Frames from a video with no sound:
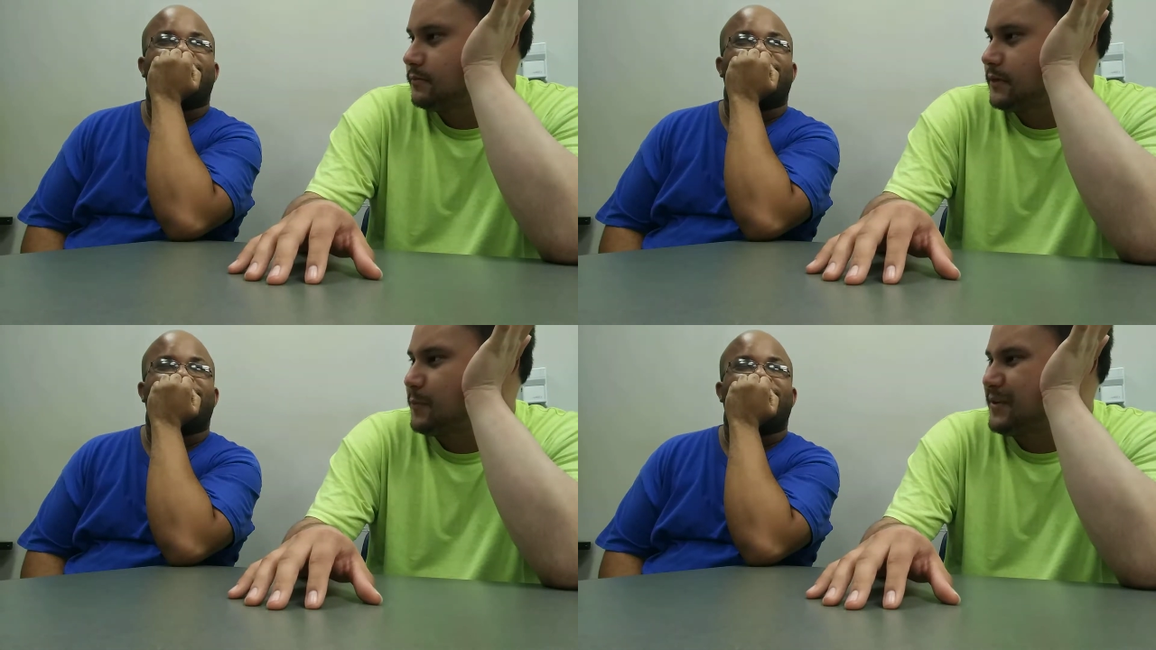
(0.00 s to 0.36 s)

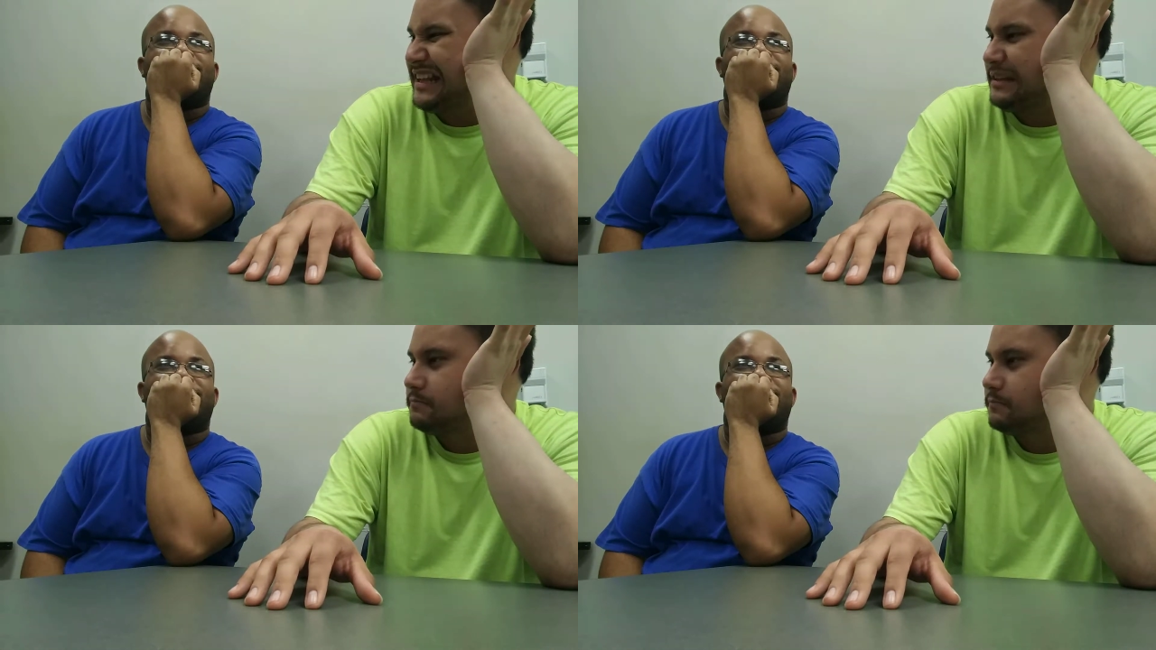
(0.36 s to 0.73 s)
Speaker 1: I think we
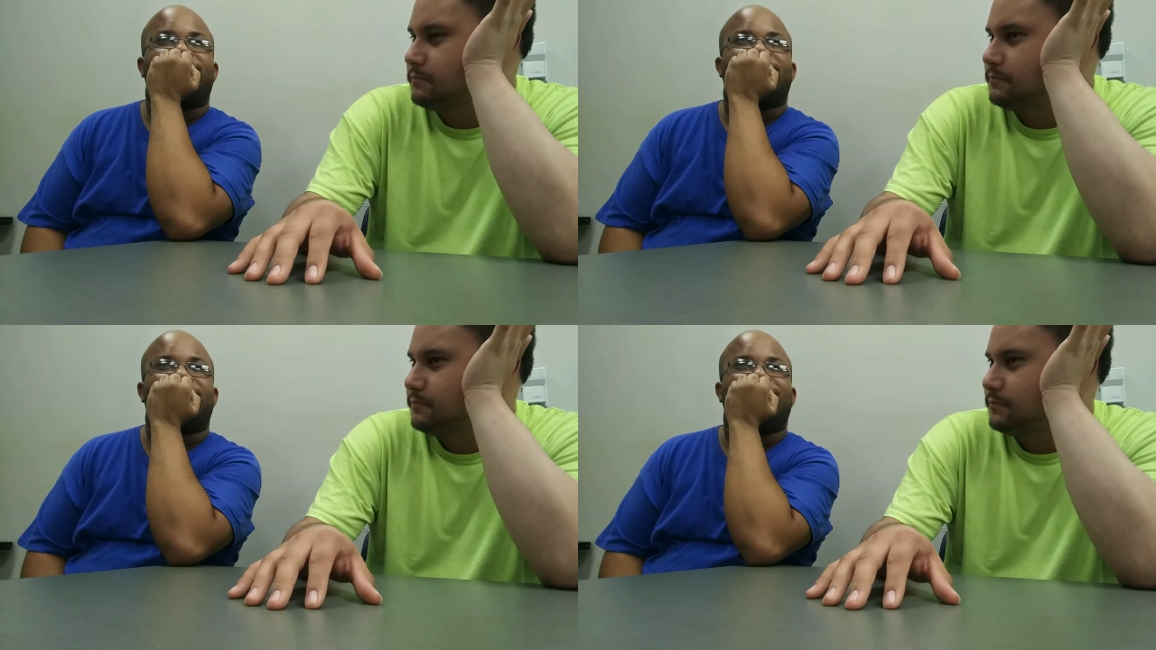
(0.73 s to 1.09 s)
did.
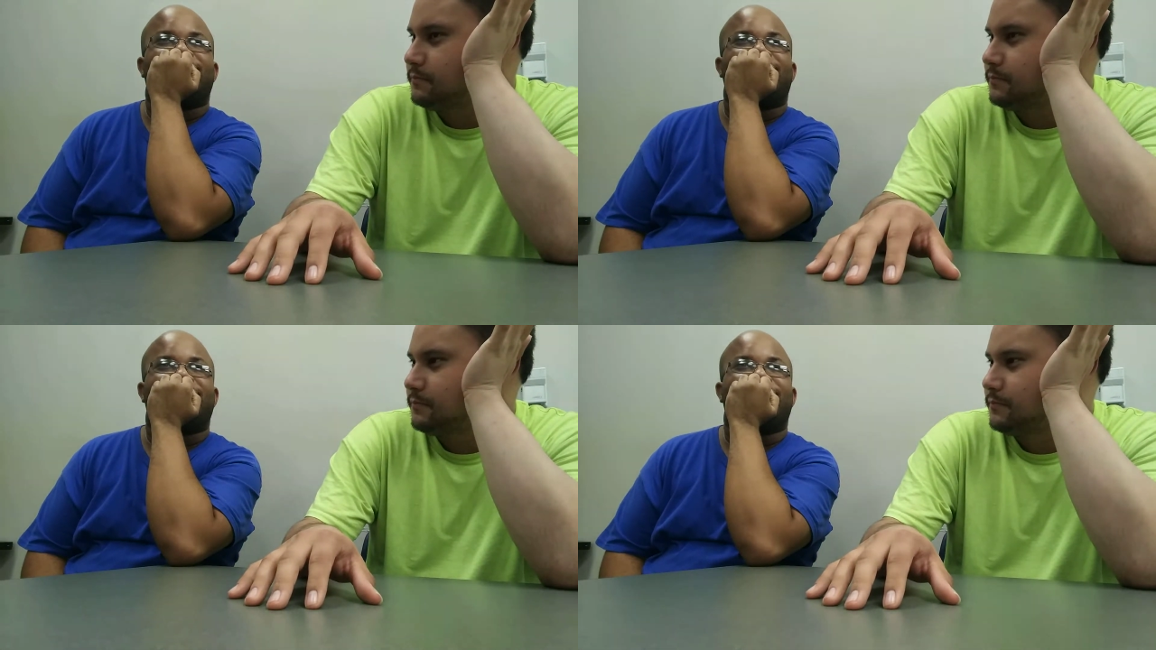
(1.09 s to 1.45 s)

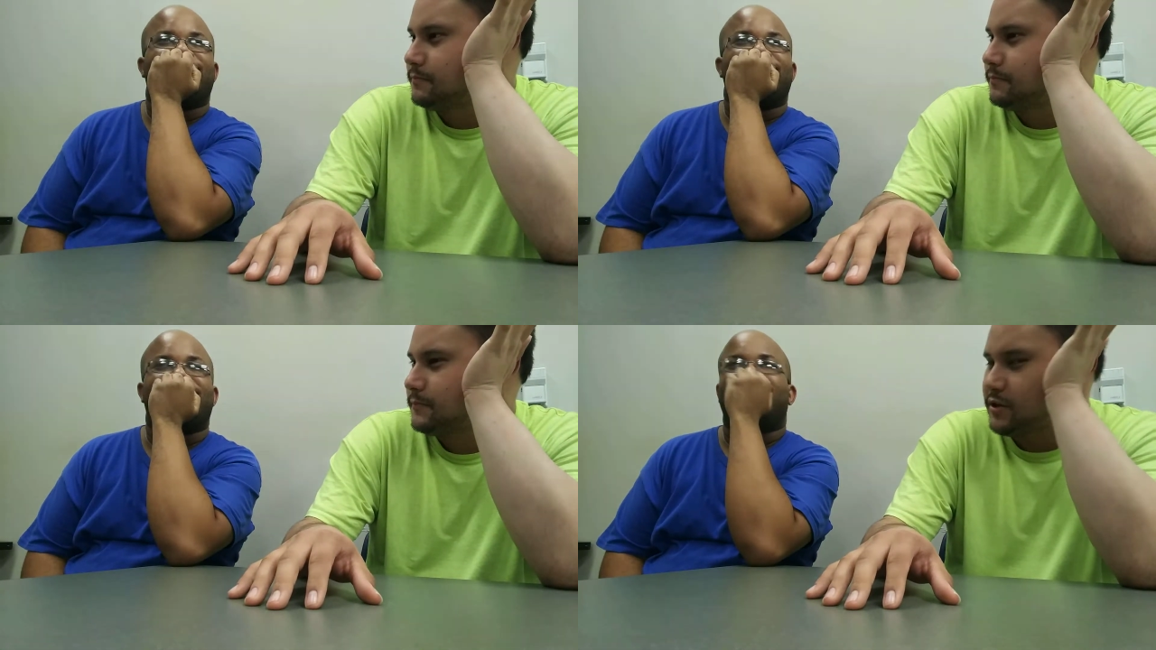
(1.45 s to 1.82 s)

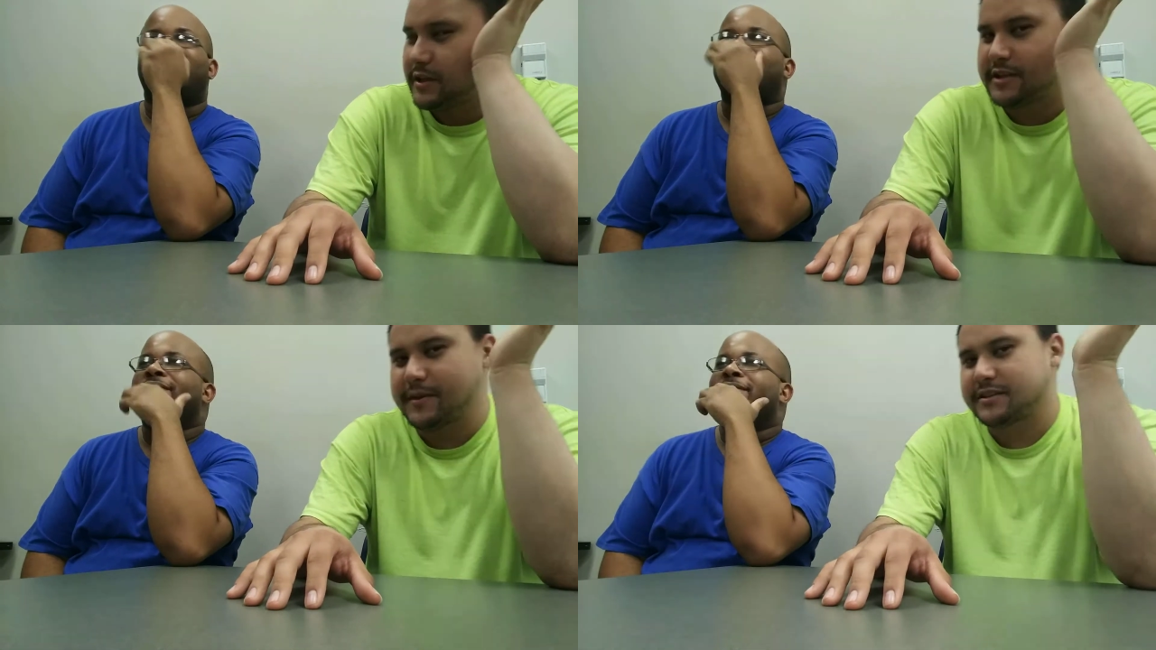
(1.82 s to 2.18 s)

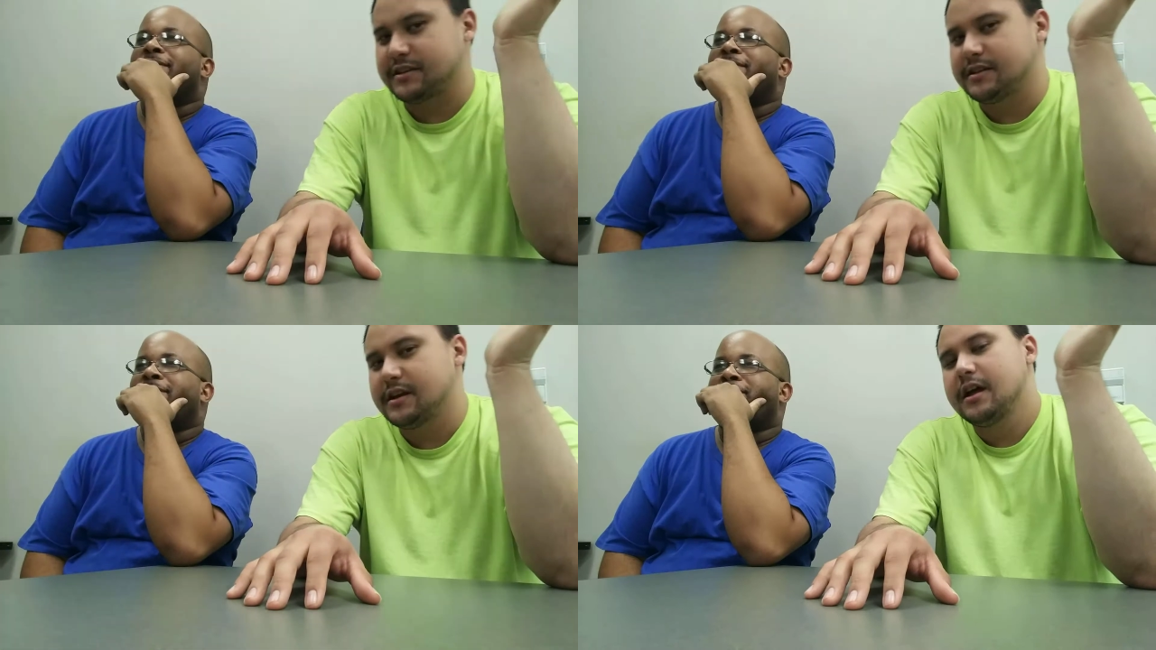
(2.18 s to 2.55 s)
So let's
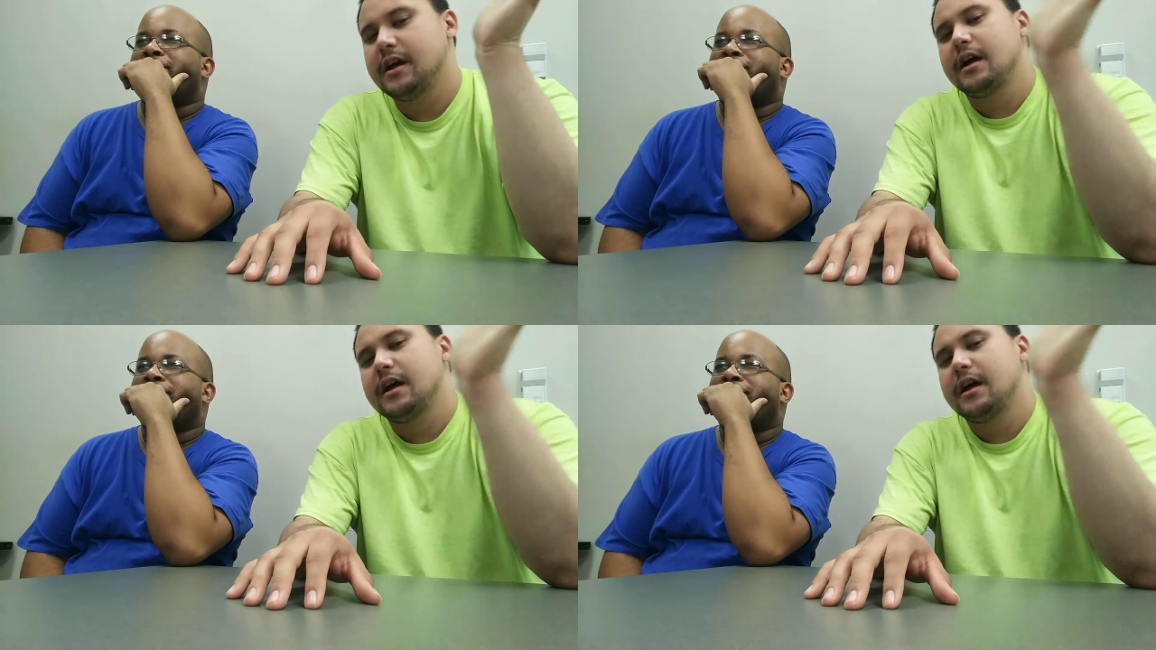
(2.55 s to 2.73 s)
mention